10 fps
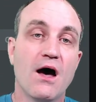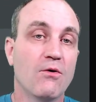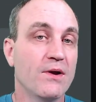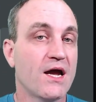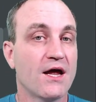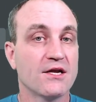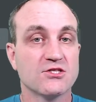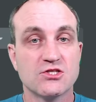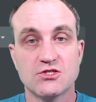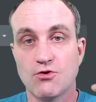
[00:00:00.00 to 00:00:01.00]
We got a
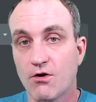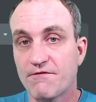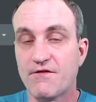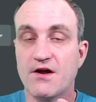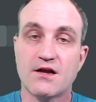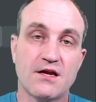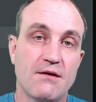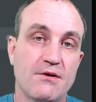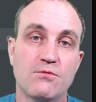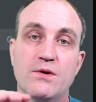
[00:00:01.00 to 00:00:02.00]
storefront
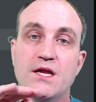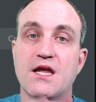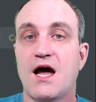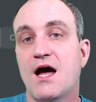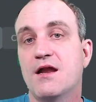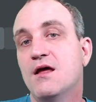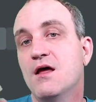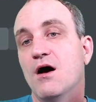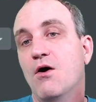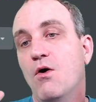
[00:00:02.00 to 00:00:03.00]
coming. We got
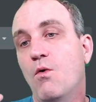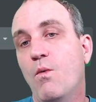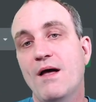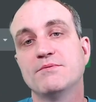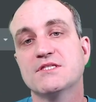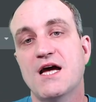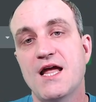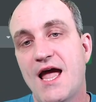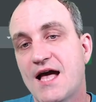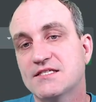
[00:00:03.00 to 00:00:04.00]
a whole
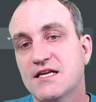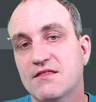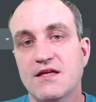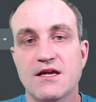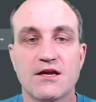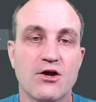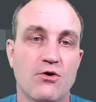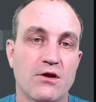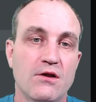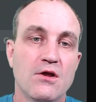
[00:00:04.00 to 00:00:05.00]
website asset thing
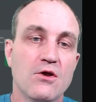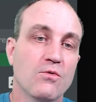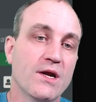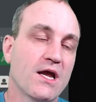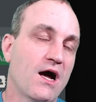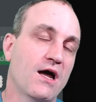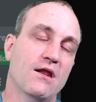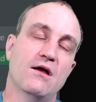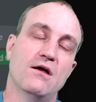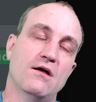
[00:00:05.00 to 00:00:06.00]
going. We got
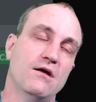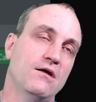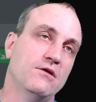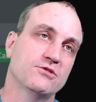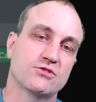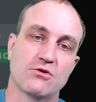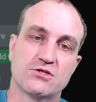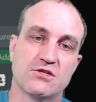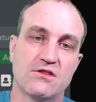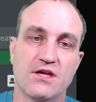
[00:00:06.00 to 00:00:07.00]
all
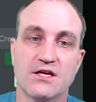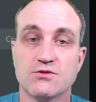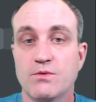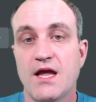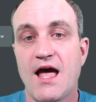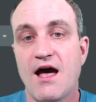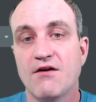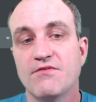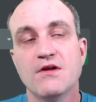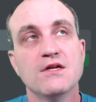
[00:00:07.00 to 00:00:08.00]
sorts of things. We
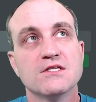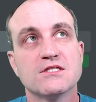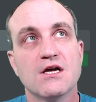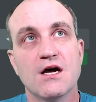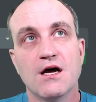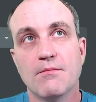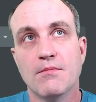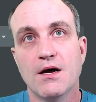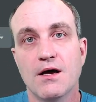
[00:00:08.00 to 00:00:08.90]
have some